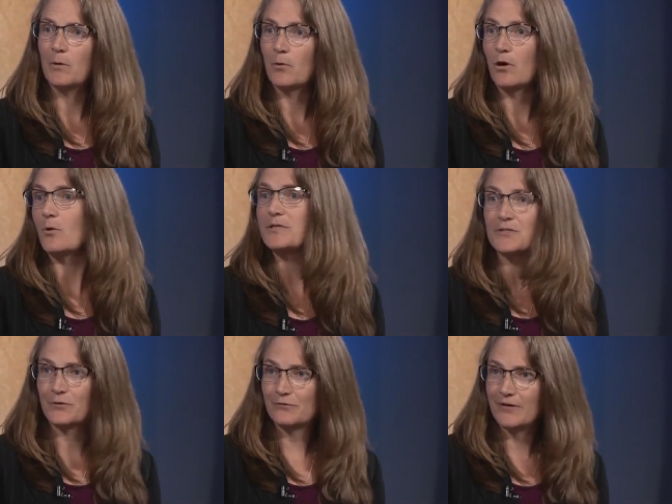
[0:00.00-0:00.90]
but we're always
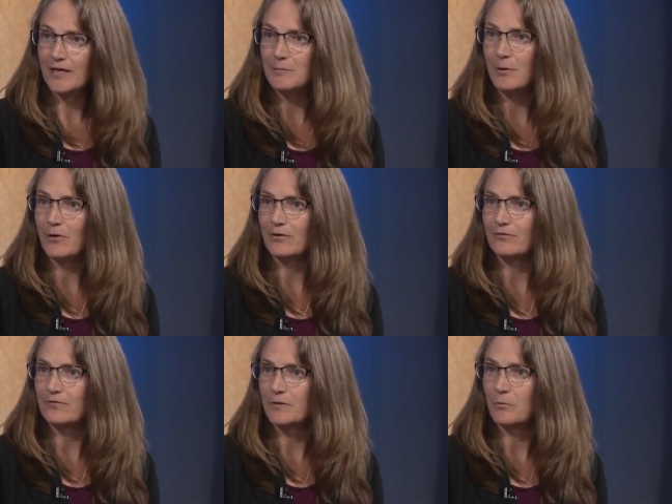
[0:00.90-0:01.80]
notified. Part
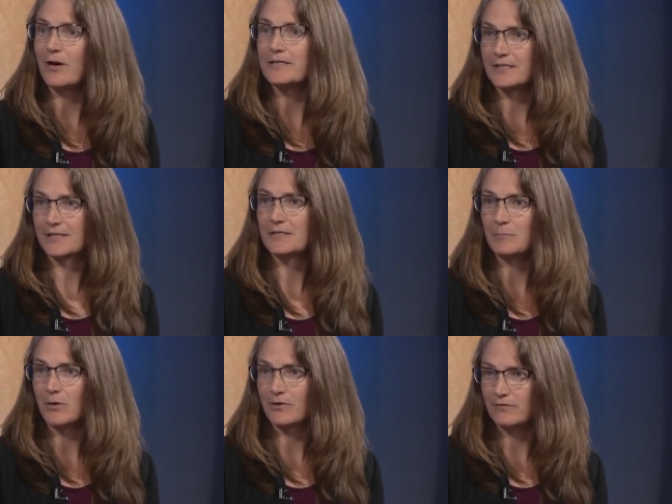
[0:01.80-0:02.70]
of the process
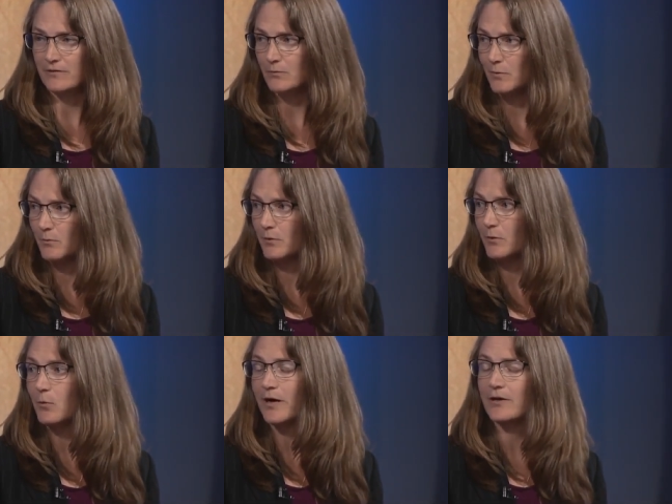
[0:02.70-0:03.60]
and part of what we're
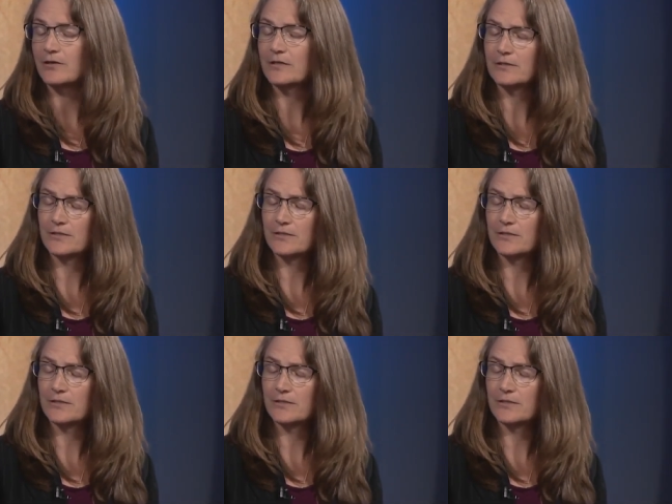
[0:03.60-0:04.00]
required,